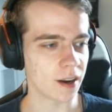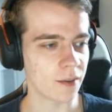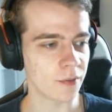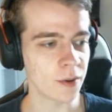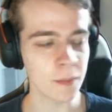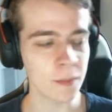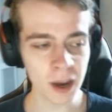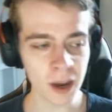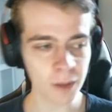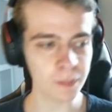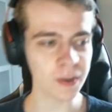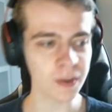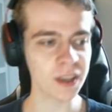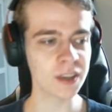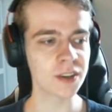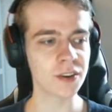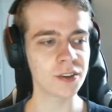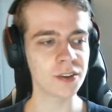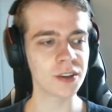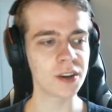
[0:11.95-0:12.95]
with my
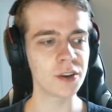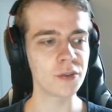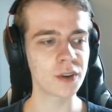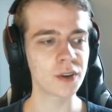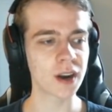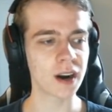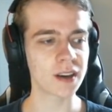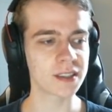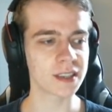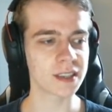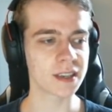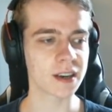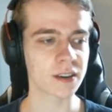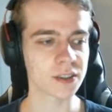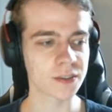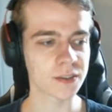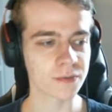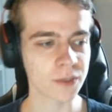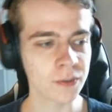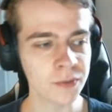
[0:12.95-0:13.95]
opinion on the new cards that are
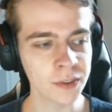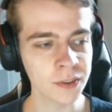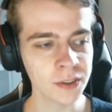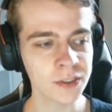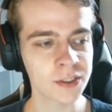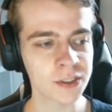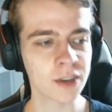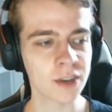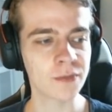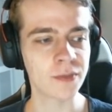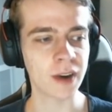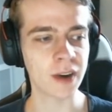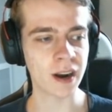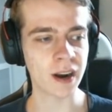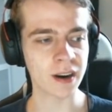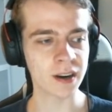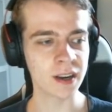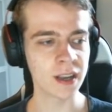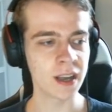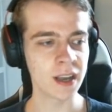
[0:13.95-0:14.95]
revealed so
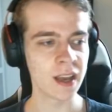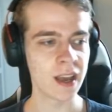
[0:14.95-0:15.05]
far.